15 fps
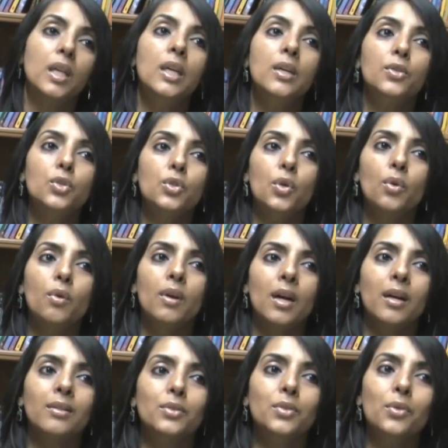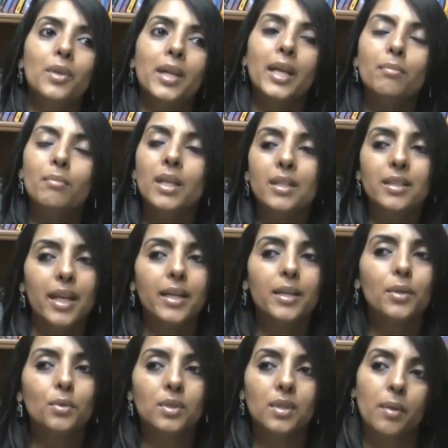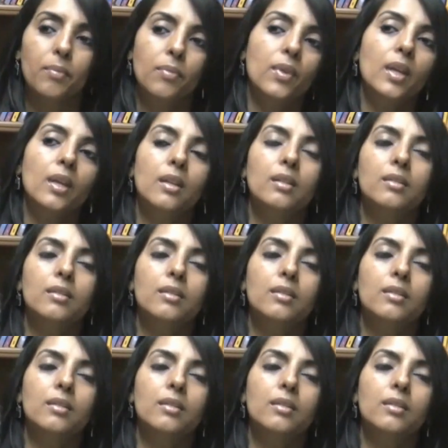So let me tell you something.